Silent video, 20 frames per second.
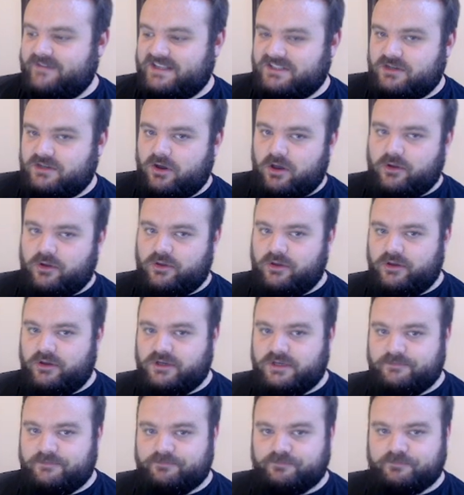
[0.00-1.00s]
is not
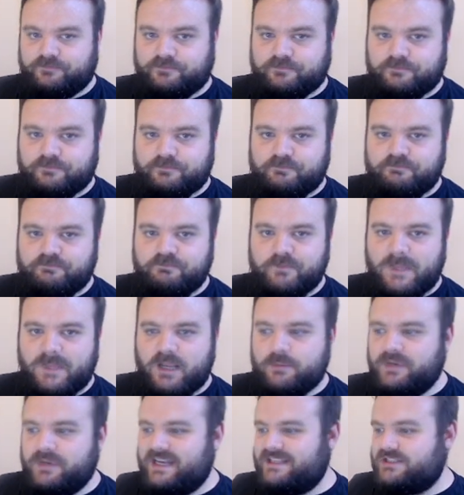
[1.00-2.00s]
good,
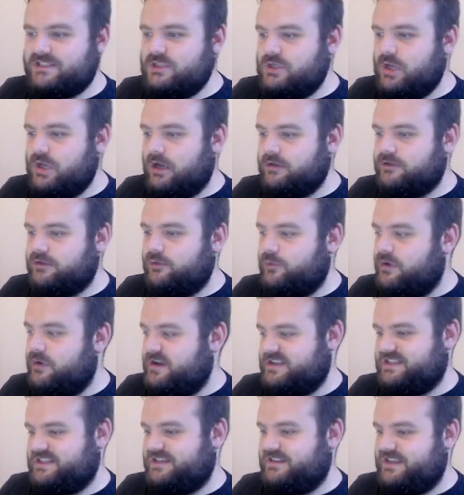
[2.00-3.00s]
but it's not the
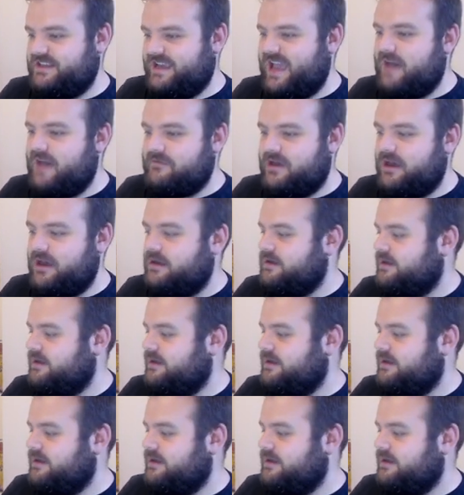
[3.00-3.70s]
worst thing ever.